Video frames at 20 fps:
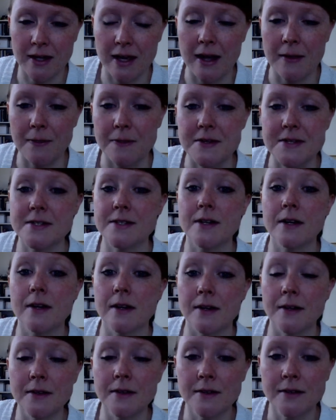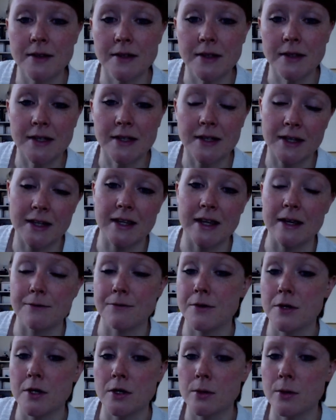Can the sun
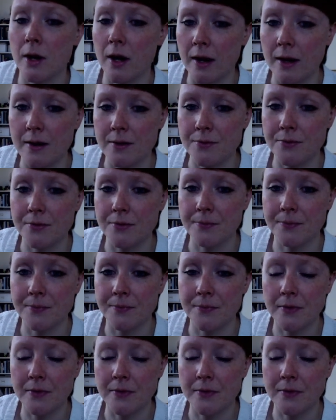give new life?